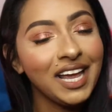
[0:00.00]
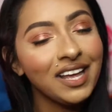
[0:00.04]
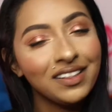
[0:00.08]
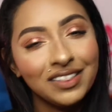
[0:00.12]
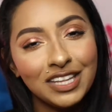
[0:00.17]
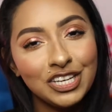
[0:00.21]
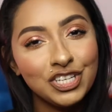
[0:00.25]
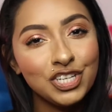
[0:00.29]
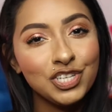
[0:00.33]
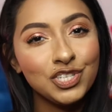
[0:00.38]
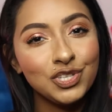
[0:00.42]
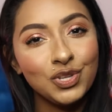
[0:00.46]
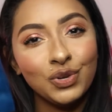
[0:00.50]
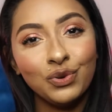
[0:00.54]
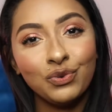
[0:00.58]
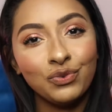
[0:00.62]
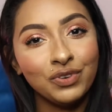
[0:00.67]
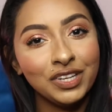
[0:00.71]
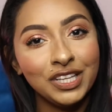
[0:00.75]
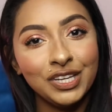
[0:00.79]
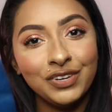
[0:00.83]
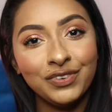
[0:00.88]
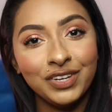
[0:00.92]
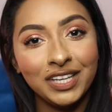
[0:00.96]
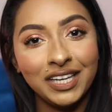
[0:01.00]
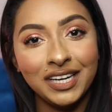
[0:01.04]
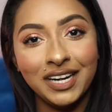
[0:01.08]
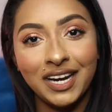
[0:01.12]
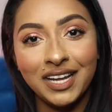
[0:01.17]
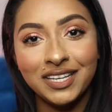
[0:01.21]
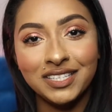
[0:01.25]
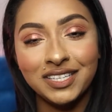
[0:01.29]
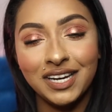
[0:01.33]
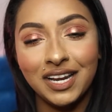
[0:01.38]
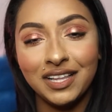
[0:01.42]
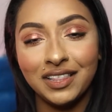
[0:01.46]
really, really
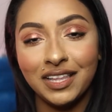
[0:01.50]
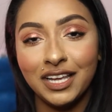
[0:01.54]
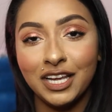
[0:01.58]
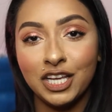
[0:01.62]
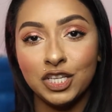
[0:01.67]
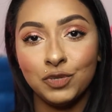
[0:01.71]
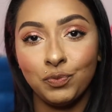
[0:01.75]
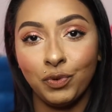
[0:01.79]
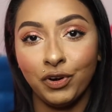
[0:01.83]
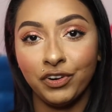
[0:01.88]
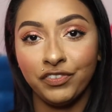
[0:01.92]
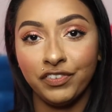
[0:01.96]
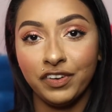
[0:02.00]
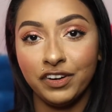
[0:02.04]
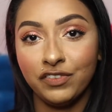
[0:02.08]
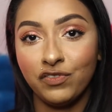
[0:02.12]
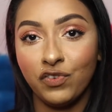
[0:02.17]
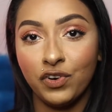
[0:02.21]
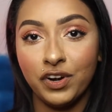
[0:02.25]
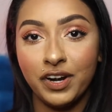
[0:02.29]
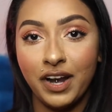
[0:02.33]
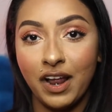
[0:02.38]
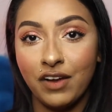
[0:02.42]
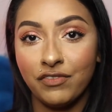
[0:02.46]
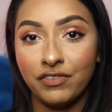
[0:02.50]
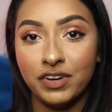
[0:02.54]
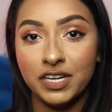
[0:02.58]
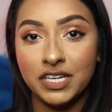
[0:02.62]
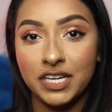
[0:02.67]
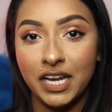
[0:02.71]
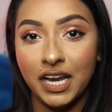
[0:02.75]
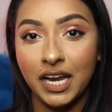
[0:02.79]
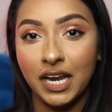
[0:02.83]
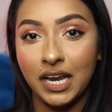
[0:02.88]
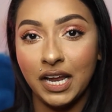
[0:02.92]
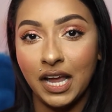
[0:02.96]
nice, and I think it's perfect for an
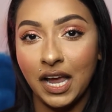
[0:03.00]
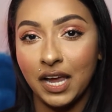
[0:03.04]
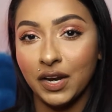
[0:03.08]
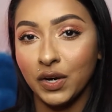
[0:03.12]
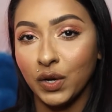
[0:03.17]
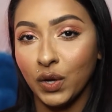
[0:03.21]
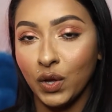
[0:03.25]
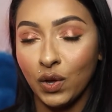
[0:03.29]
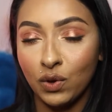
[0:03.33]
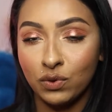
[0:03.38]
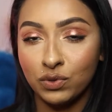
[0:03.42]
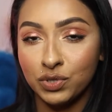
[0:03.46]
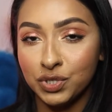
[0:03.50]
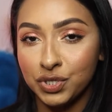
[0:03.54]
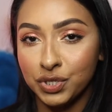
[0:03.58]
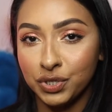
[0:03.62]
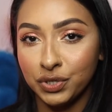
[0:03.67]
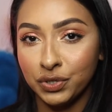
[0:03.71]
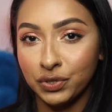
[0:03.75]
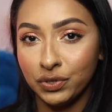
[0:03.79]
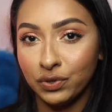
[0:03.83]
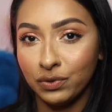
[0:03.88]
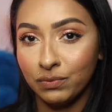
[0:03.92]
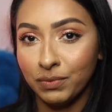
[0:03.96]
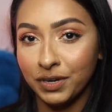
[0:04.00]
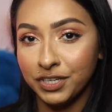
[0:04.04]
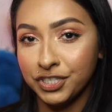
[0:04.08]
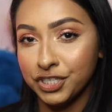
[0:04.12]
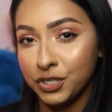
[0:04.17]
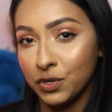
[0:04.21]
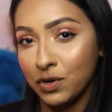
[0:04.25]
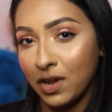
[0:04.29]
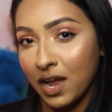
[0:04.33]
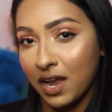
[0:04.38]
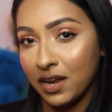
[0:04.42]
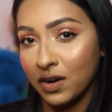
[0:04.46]
everyday kind of go-to, but
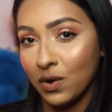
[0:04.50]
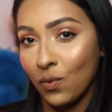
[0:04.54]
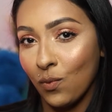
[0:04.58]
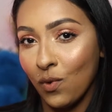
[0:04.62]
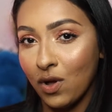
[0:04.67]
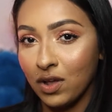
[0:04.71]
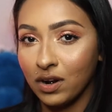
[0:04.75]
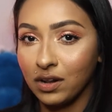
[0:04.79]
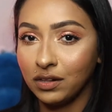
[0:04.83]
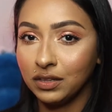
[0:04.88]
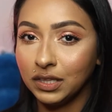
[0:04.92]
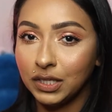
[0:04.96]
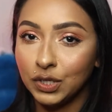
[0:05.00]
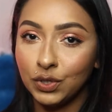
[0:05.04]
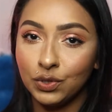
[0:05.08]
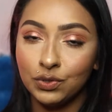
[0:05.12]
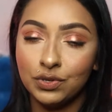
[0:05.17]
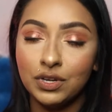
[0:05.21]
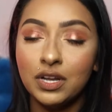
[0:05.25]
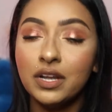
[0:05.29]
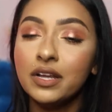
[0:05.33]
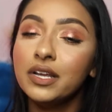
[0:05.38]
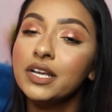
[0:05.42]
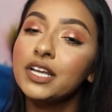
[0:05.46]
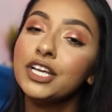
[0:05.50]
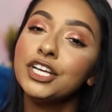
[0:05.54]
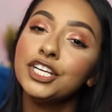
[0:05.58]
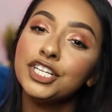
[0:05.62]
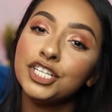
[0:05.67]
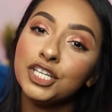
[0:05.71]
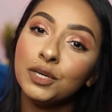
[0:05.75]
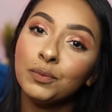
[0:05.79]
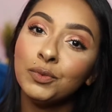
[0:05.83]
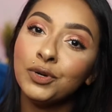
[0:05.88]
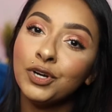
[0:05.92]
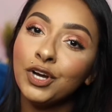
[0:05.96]
you kind of want a little
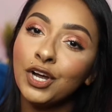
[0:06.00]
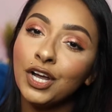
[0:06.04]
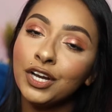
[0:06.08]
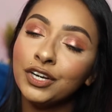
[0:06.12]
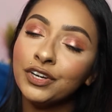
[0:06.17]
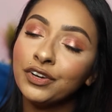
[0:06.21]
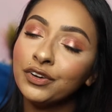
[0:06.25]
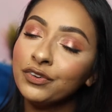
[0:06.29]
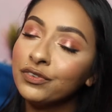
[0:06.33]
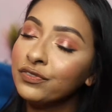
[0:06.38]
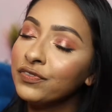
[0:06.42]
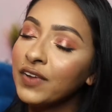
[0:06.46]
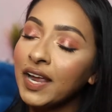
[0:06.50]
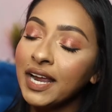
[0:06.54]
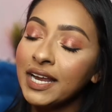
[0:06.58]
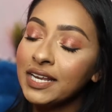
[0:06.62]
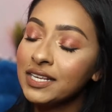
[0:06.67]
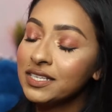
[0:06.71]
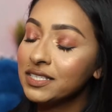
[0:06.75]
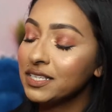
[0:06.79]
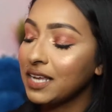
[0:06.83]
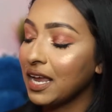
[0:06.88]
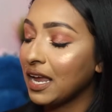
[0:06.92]
shimmer on your face.